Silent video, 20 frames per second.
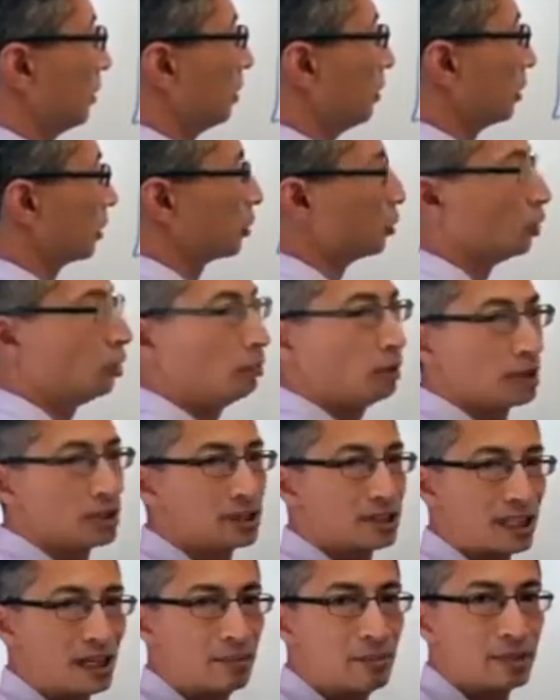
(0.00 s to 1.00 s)
I call my
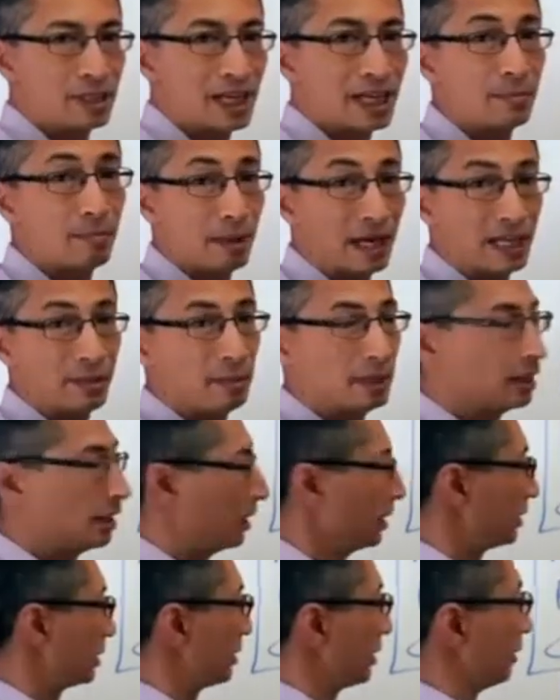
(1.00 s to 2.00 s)
Sunday maybe
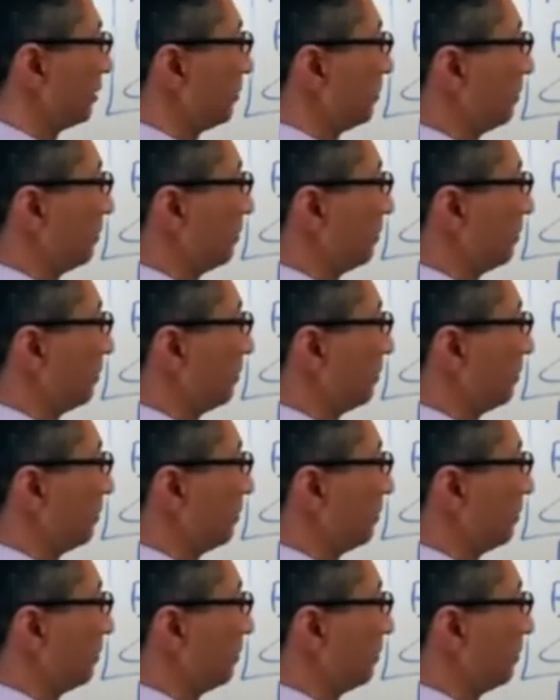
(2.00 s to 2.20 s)
list.